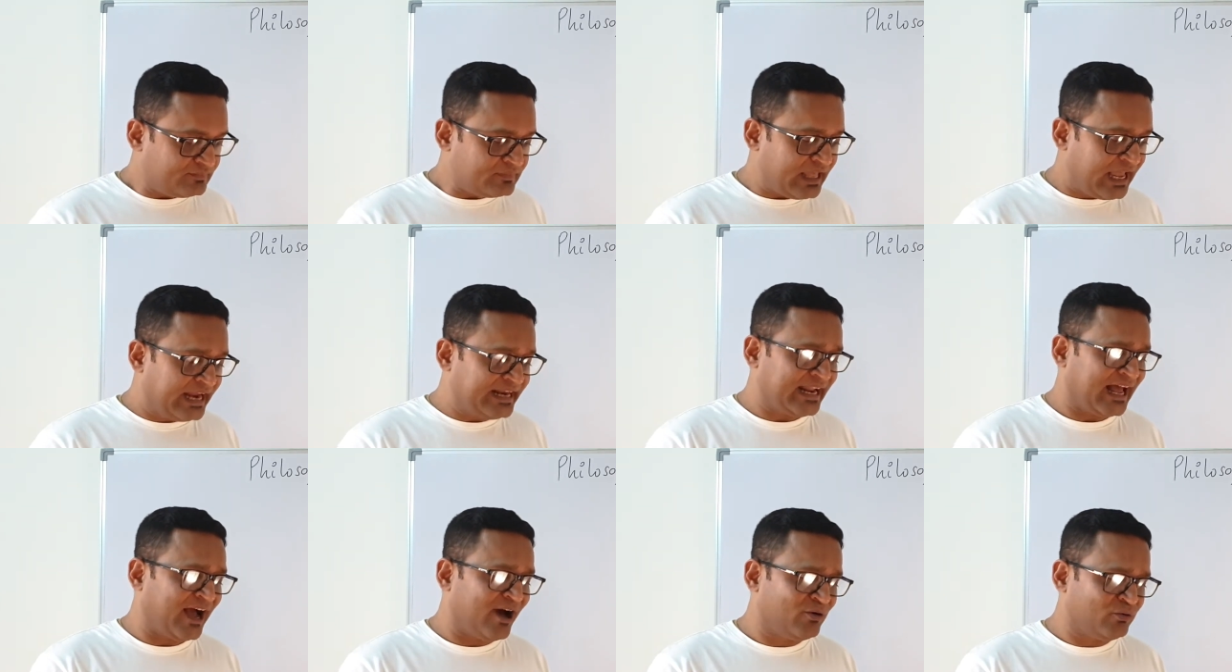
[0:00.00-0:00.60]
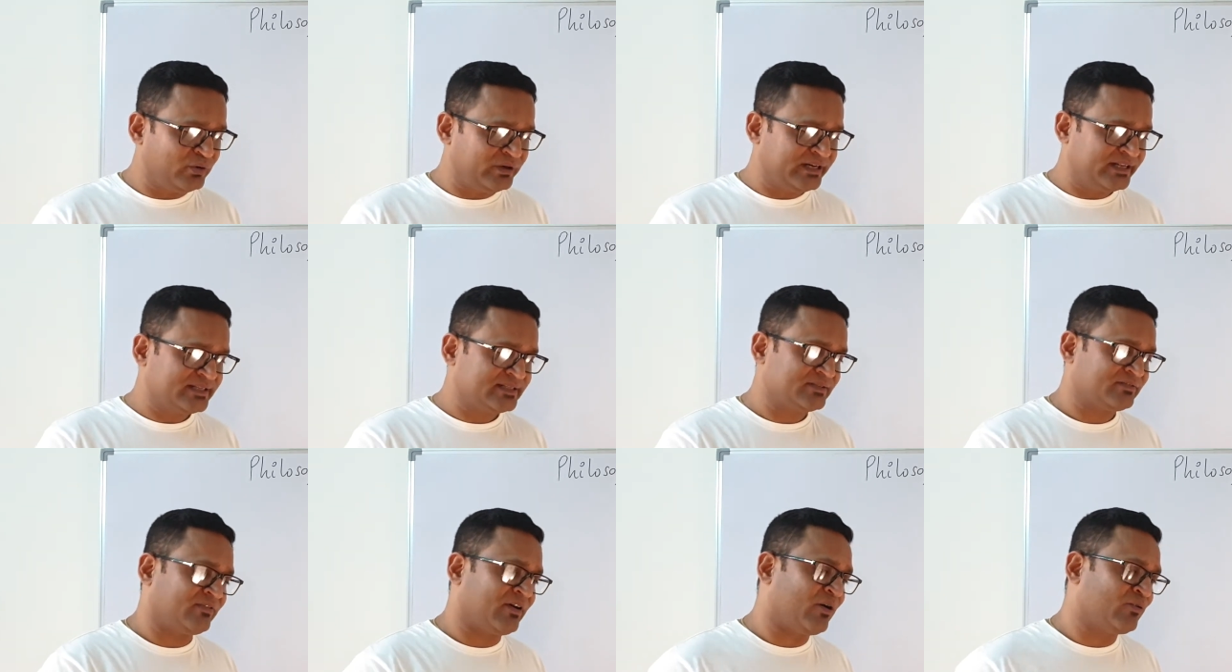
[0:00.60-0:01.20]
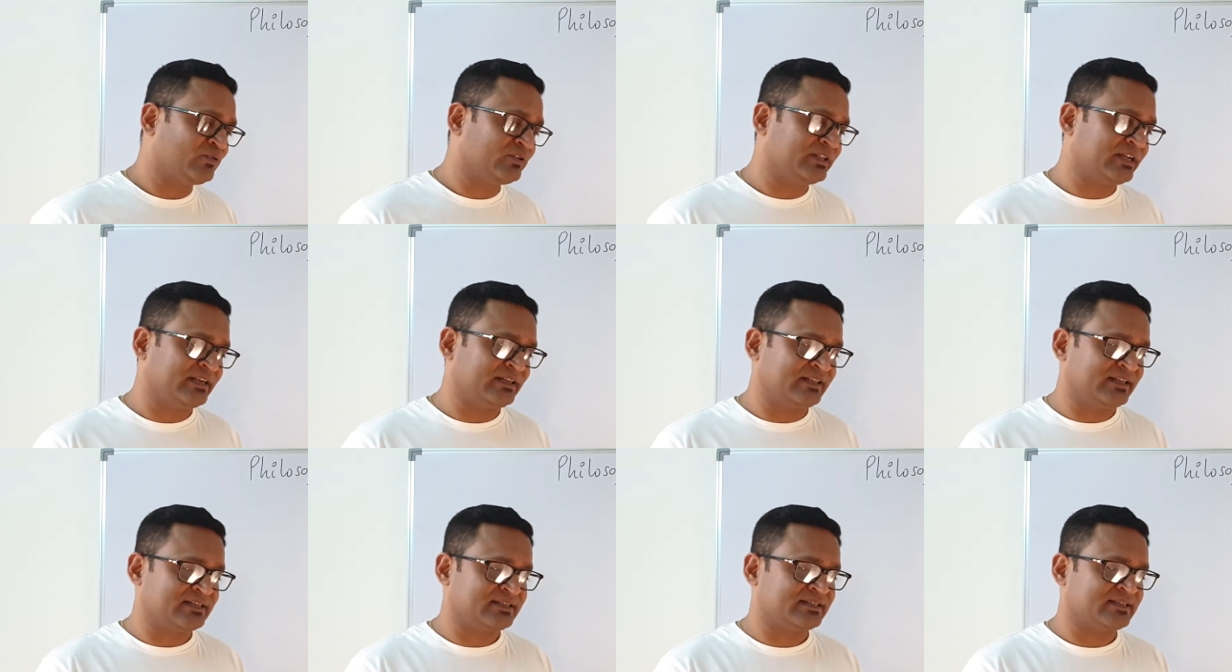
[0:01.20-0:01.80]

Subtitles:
And how it is found that this